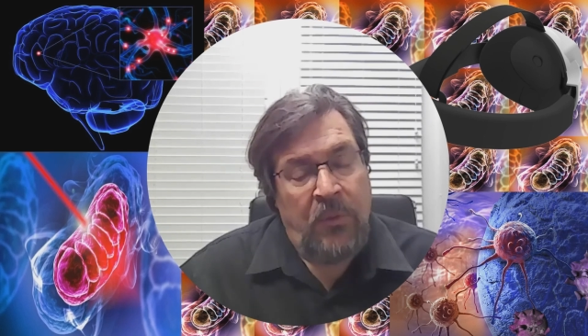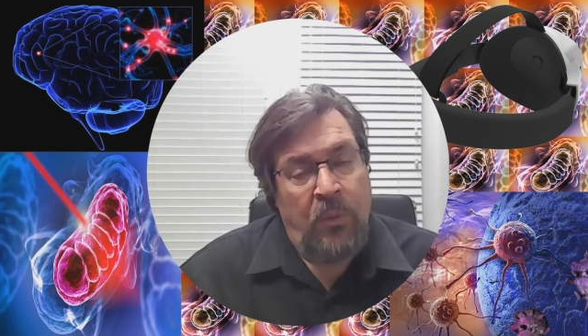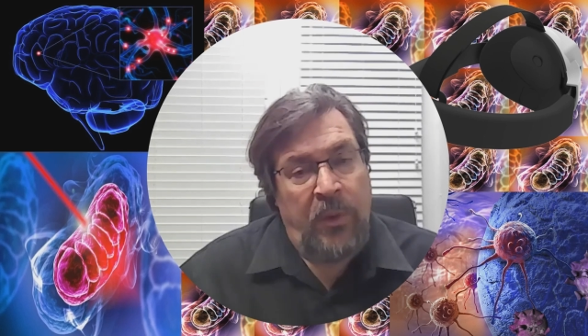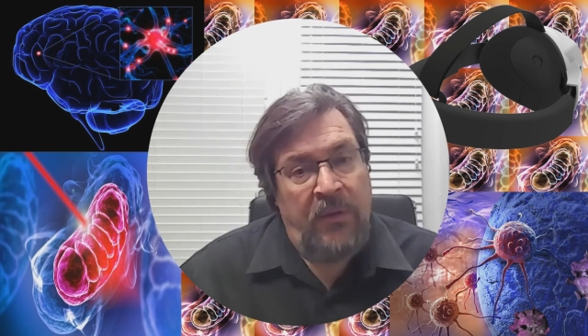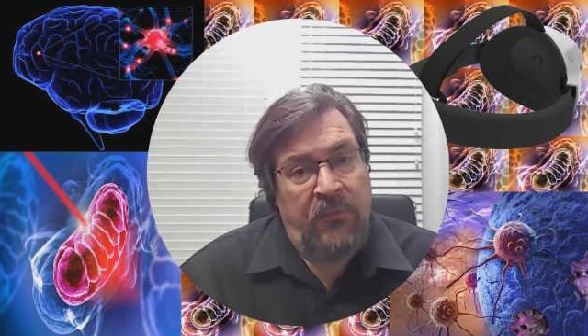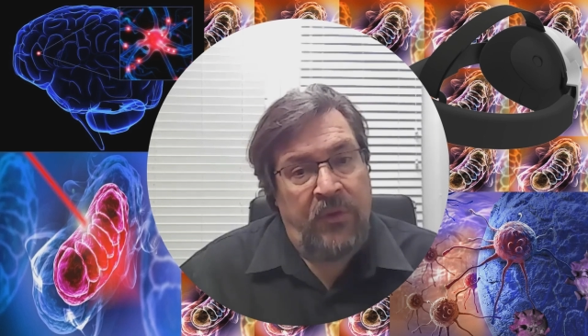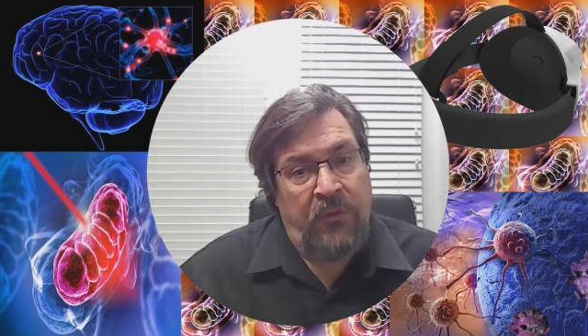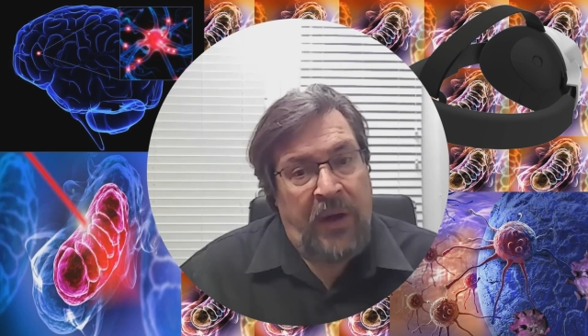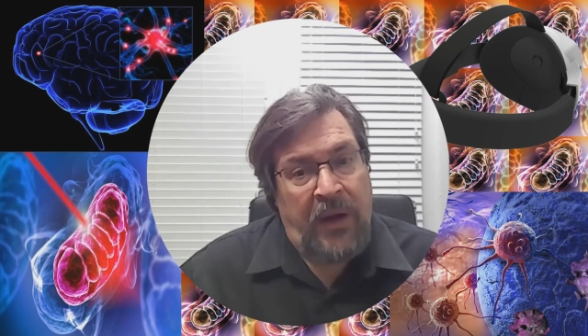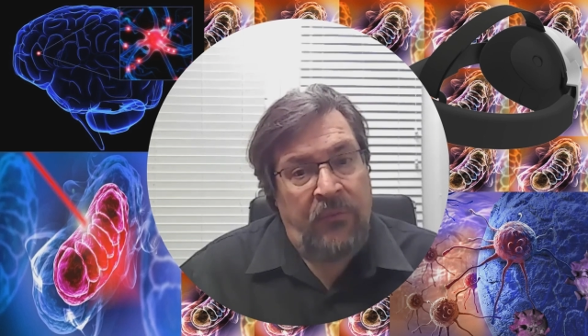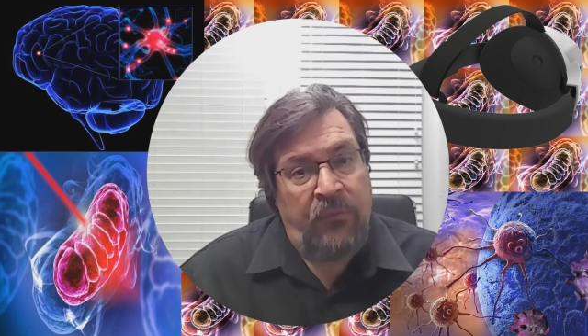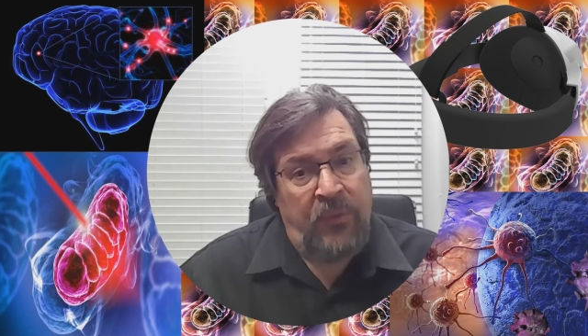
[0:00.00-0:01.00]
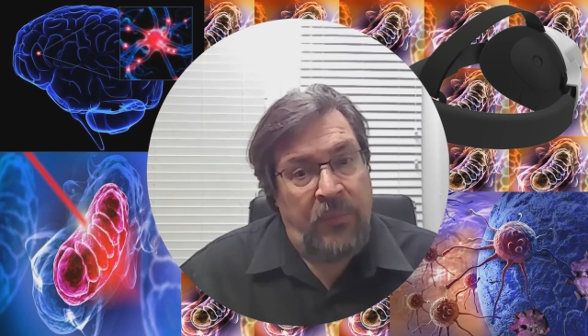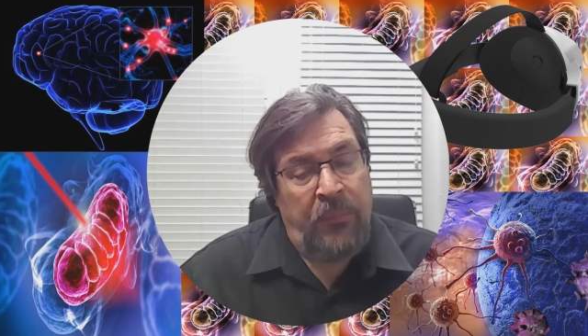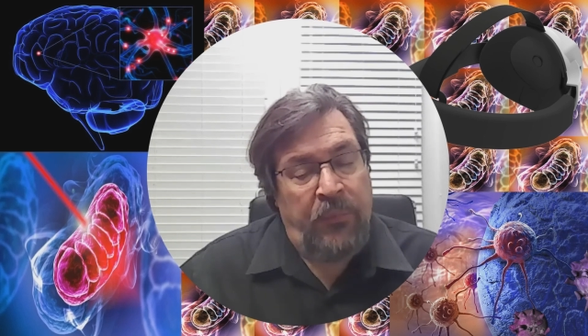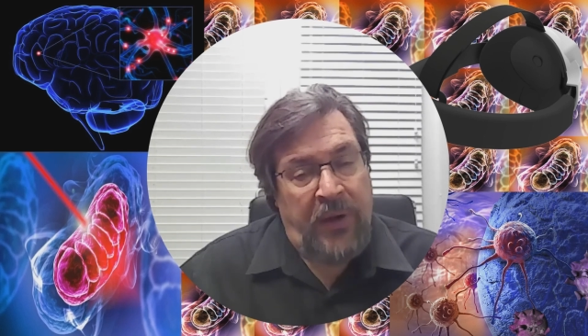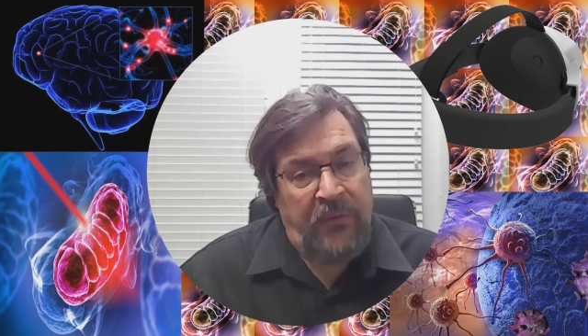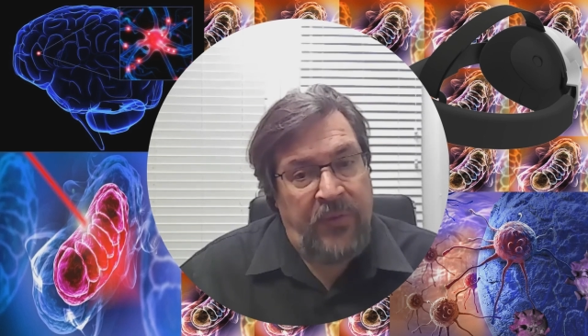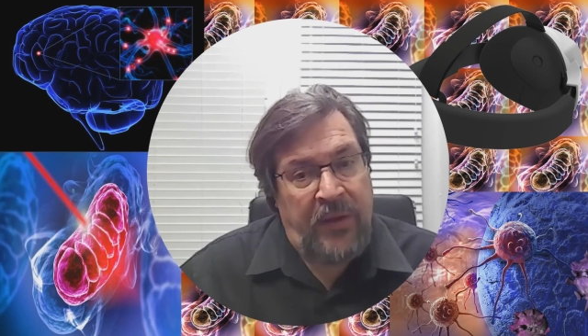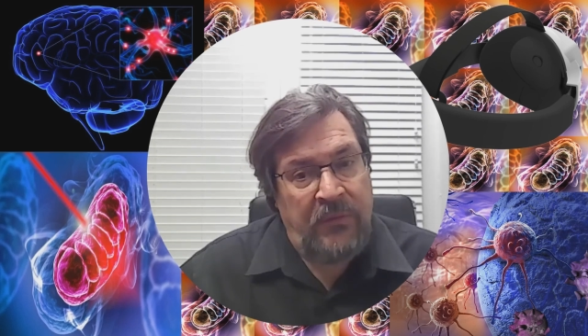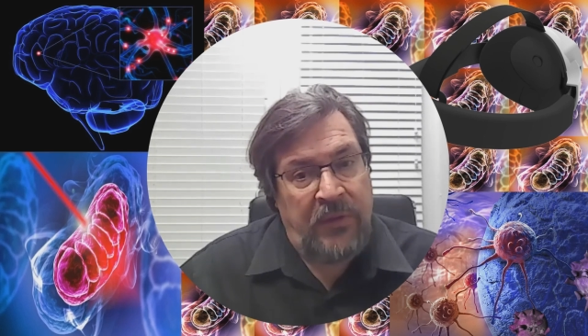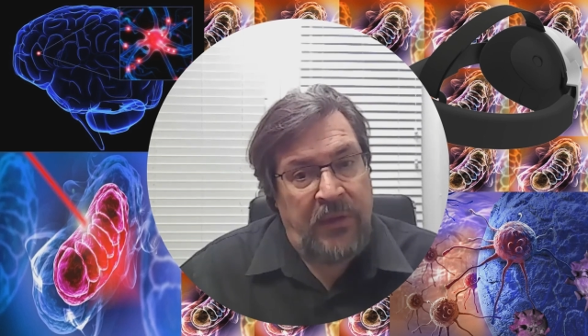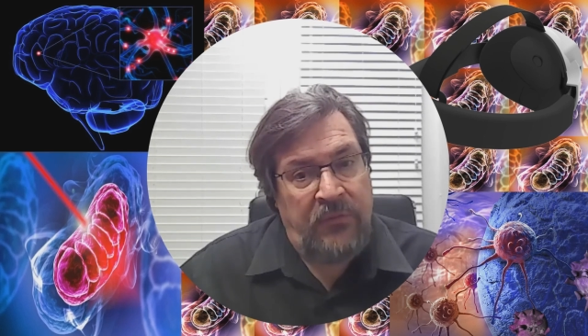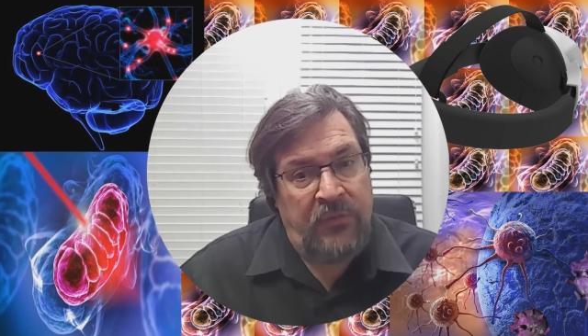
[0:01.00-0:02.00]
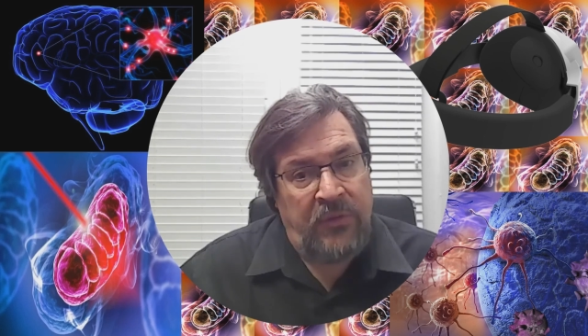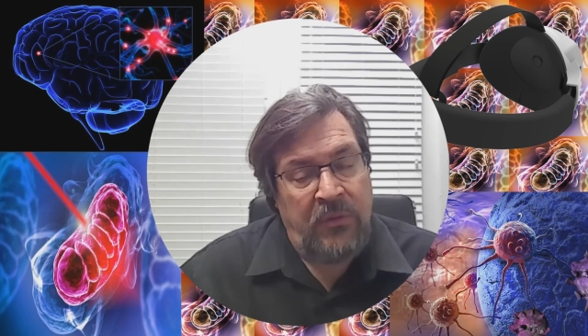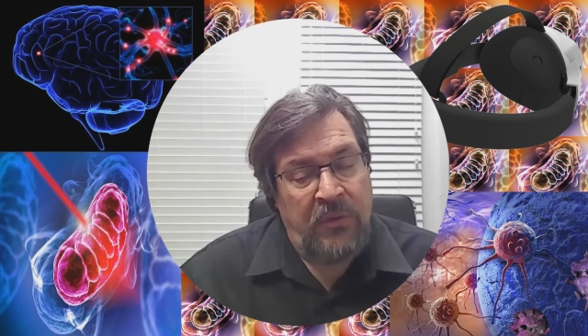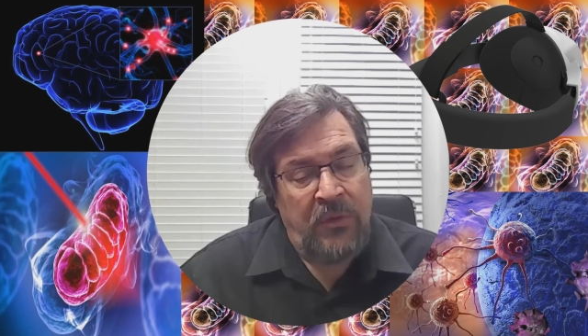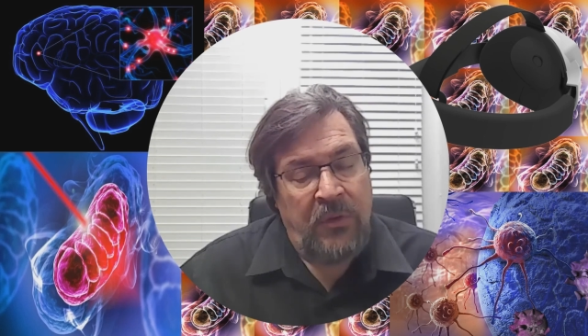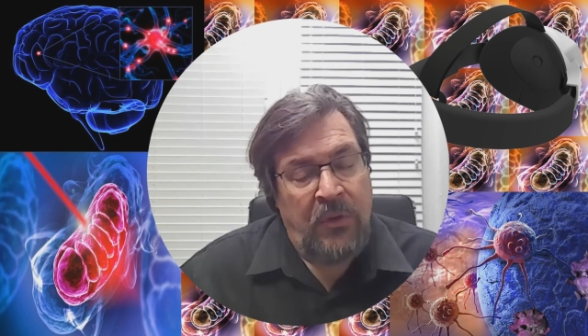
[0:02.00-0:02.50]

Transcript: We have a grant from the Brain Foundation,